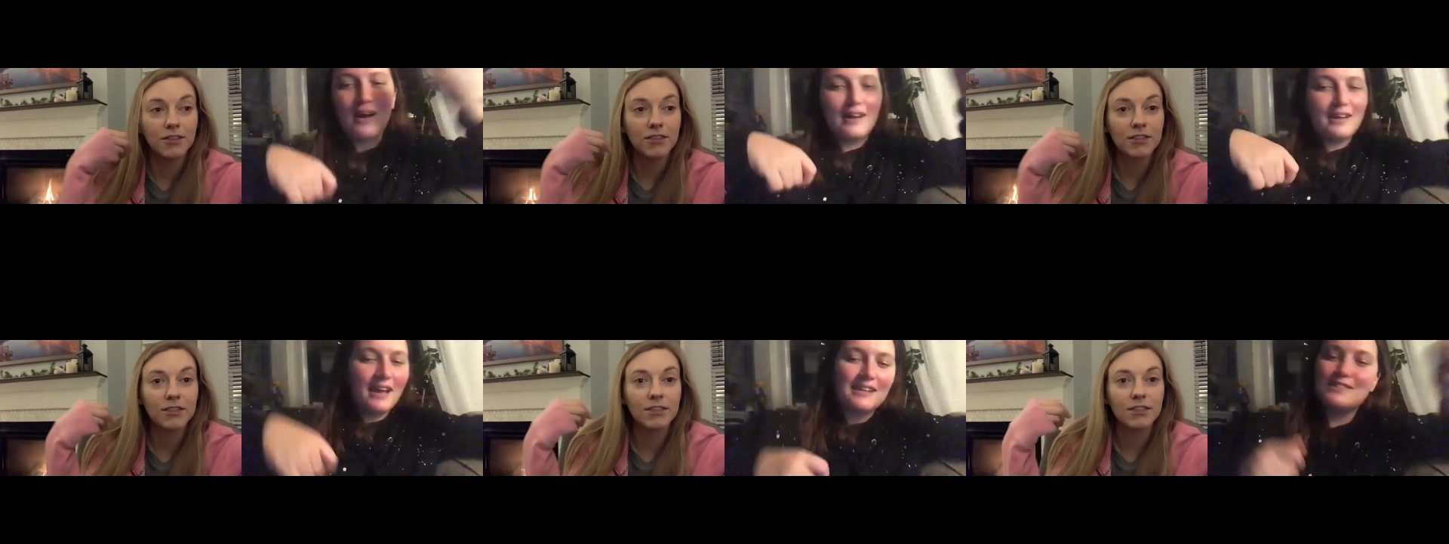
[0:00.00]

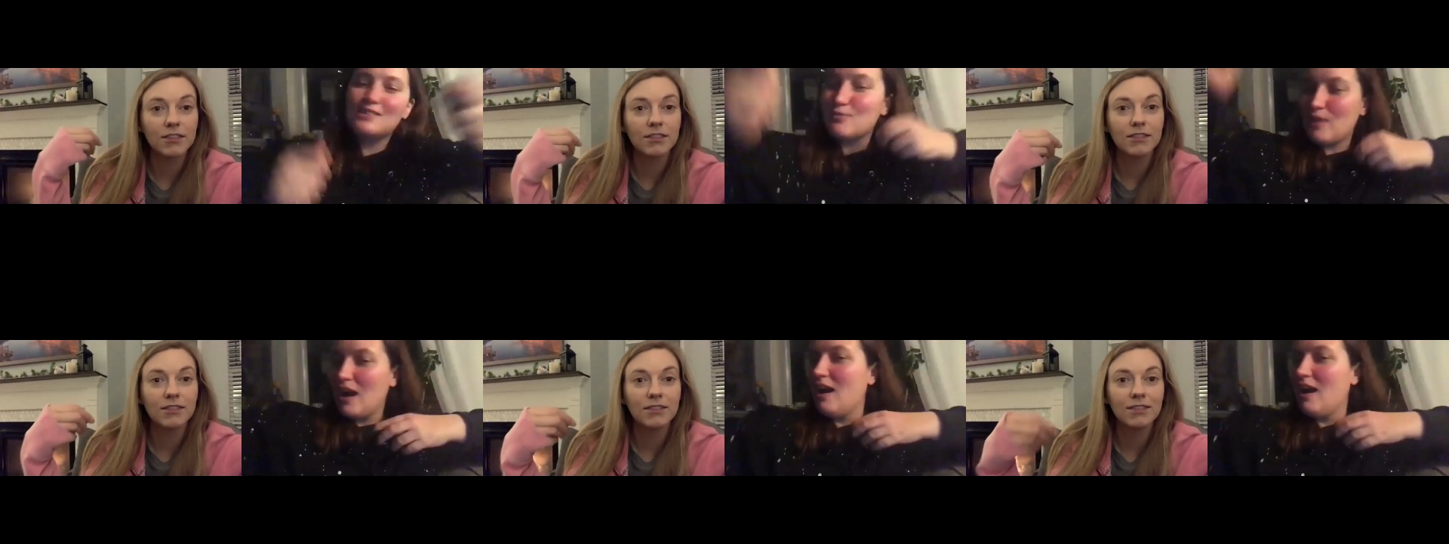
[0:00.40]
Speaker 1: Get the
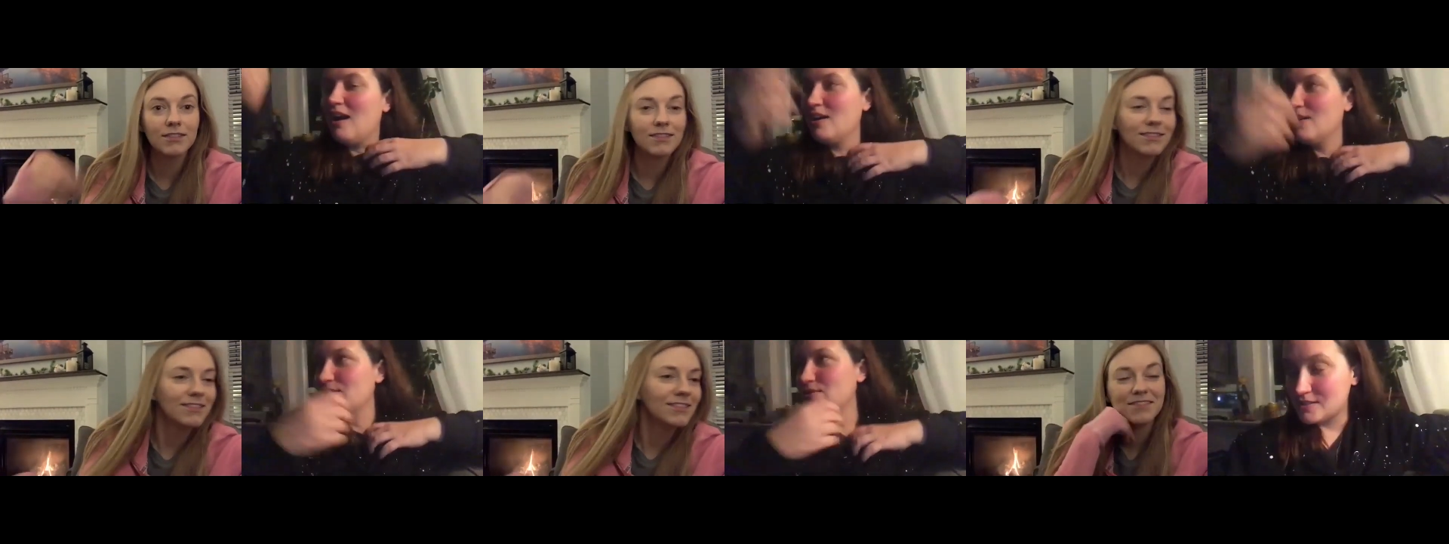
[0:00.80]

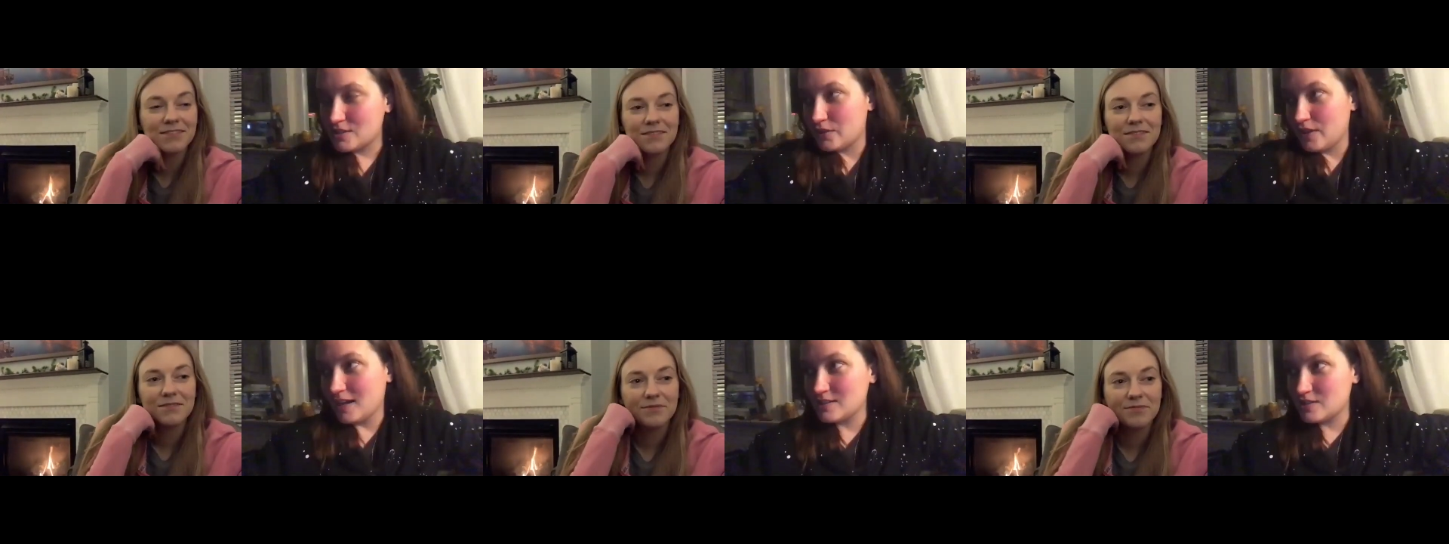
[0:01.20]
rose. So yeah,
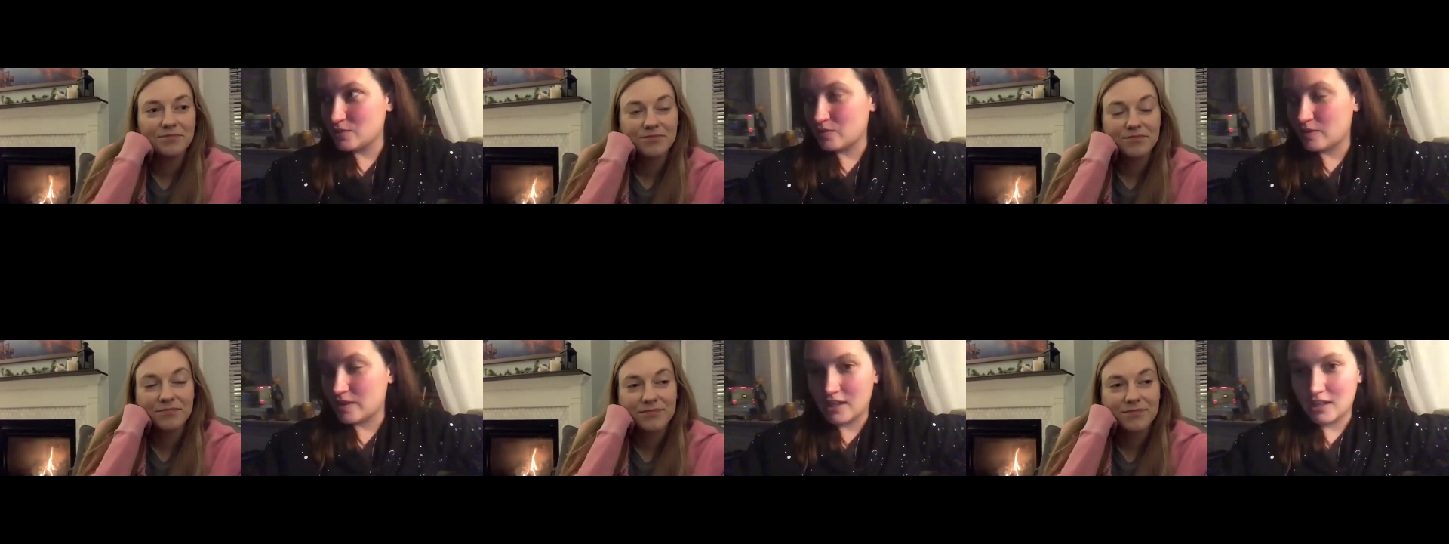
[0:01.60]

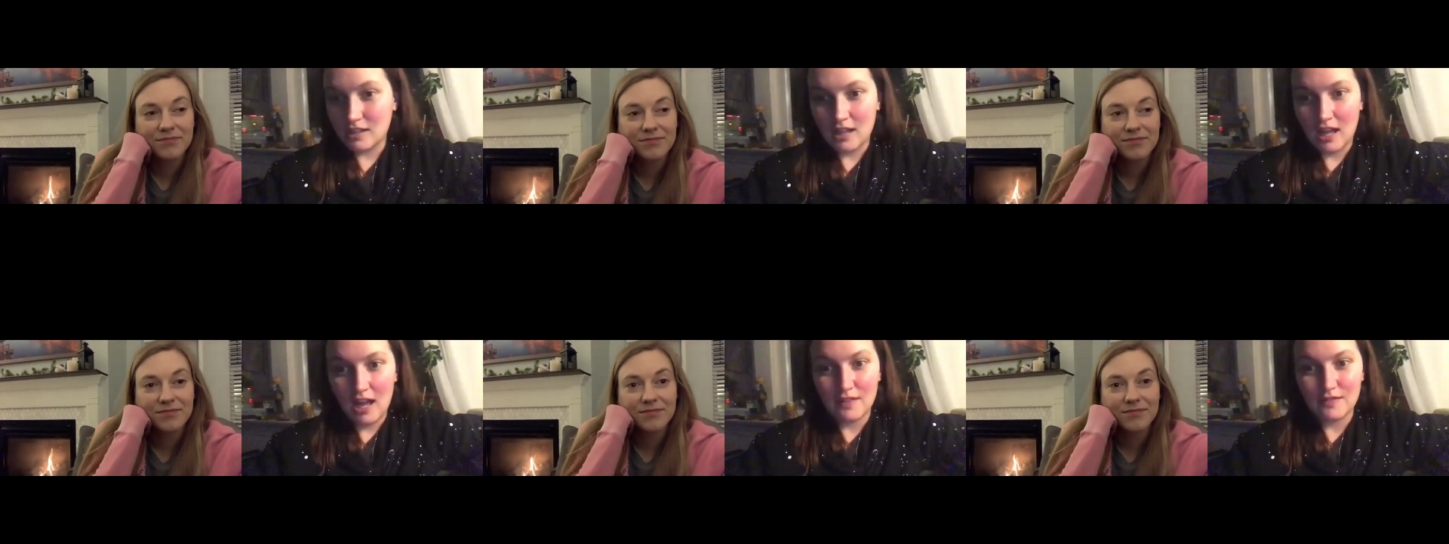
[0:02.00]
Serena
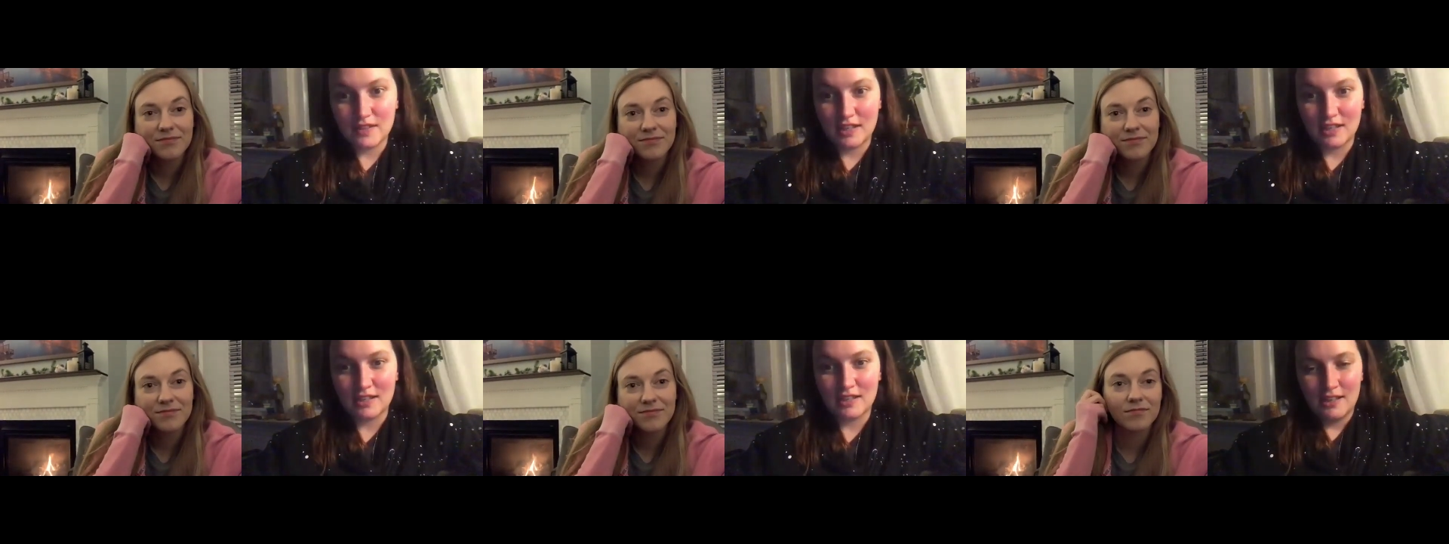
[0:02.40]
left, and